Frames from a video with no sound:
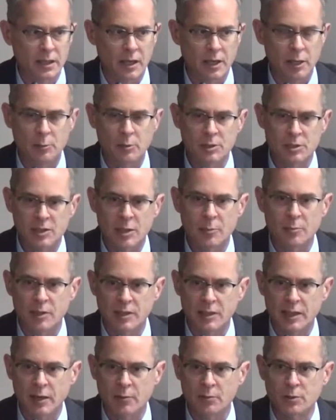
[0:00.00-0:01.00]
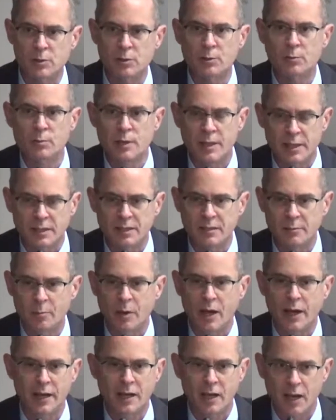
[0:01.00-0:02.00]
It was something that was written
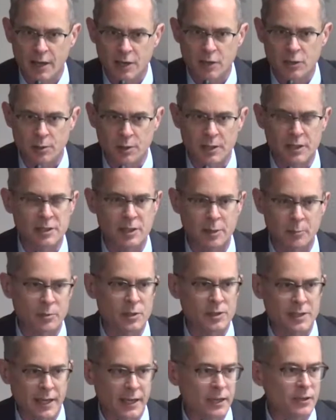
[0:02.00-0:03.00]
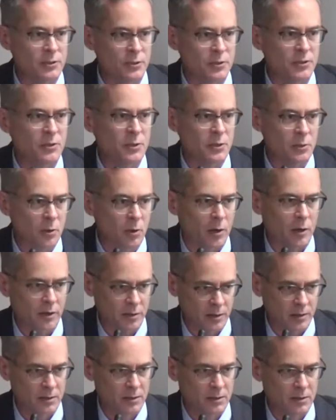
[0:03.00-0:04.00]
by countries and presented to New York.